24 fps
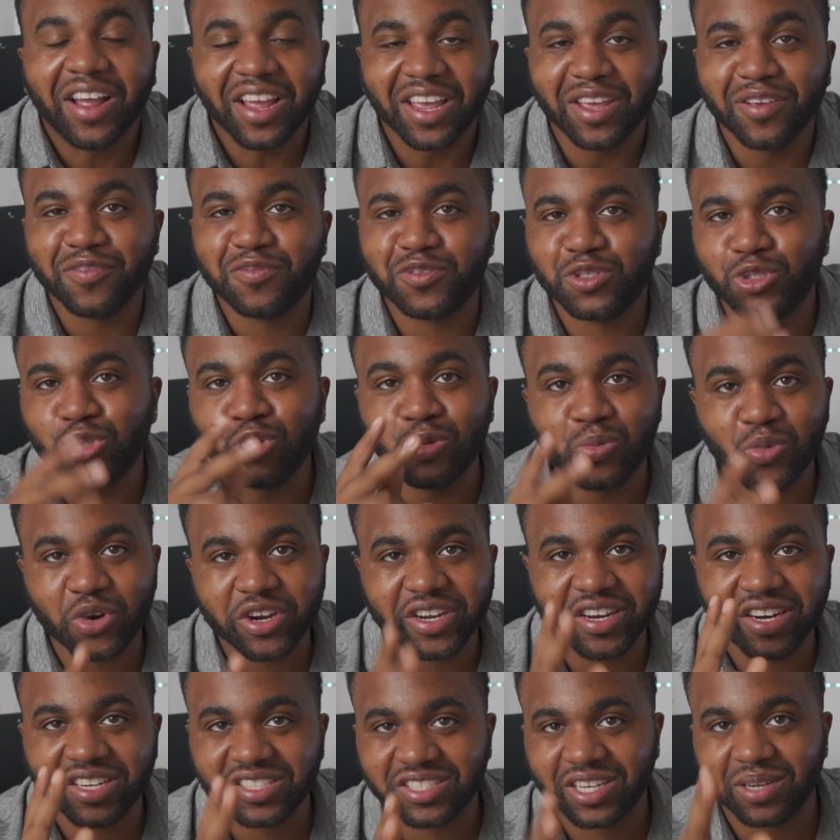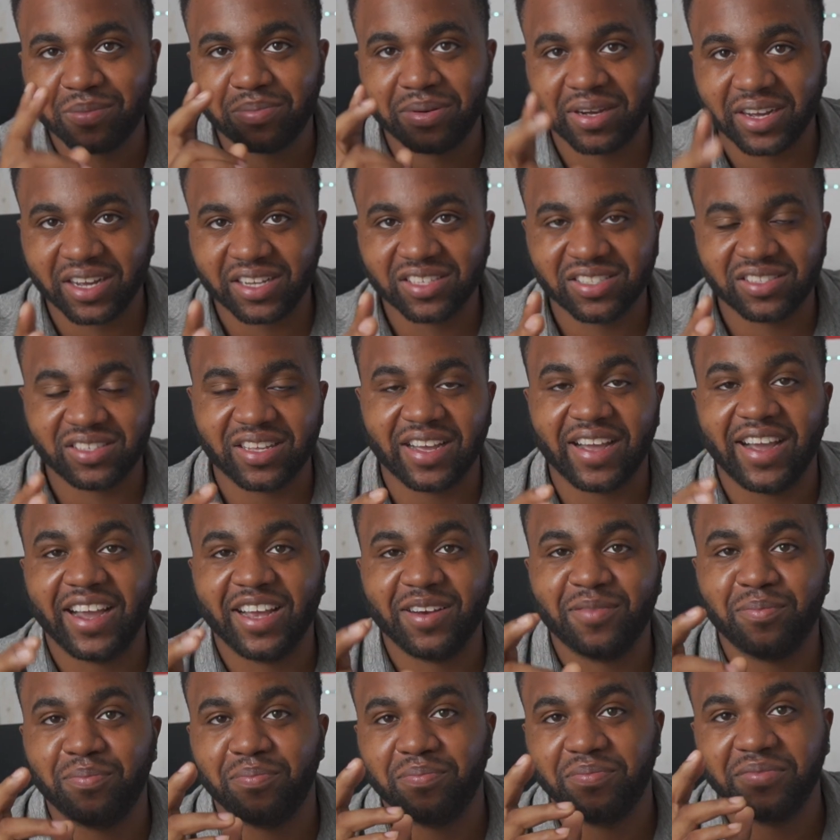if 2 more years had passed,
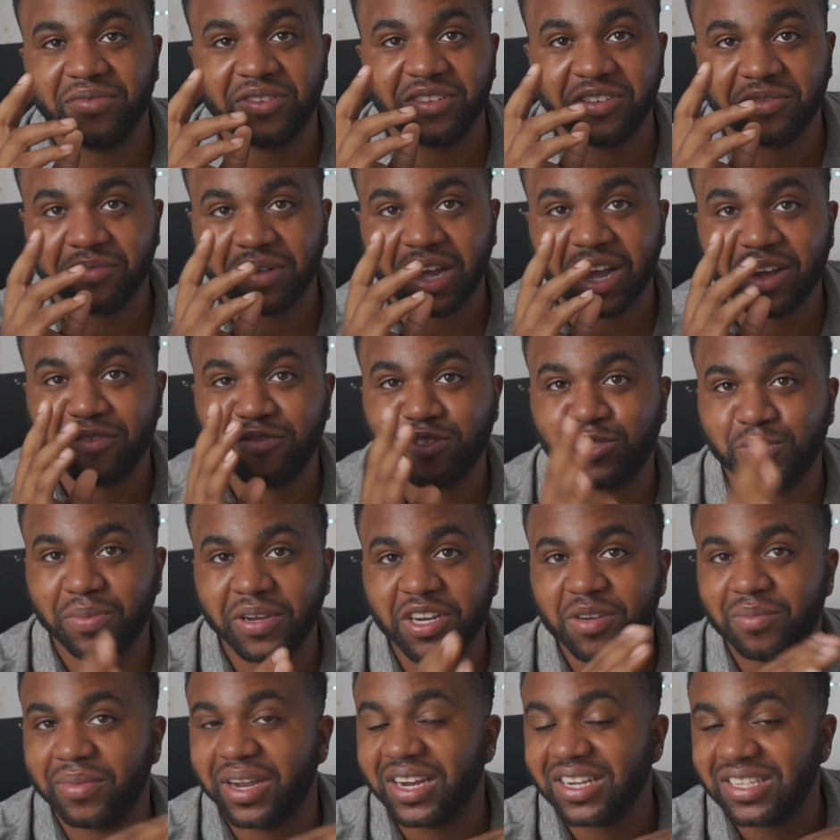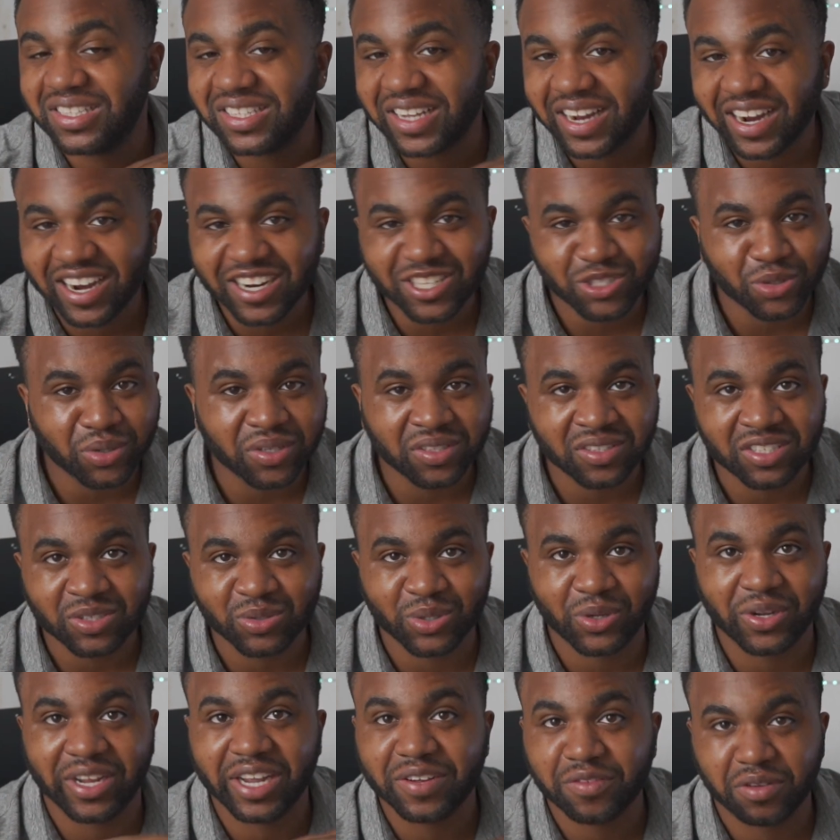I'd have spent my entire 20s
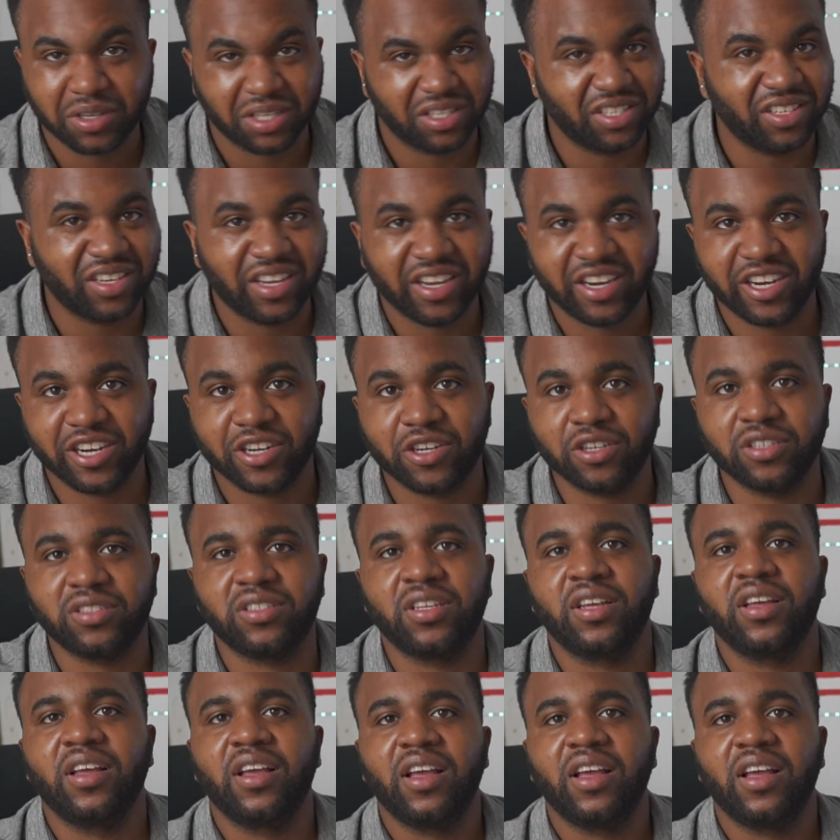without ever getting a haircut.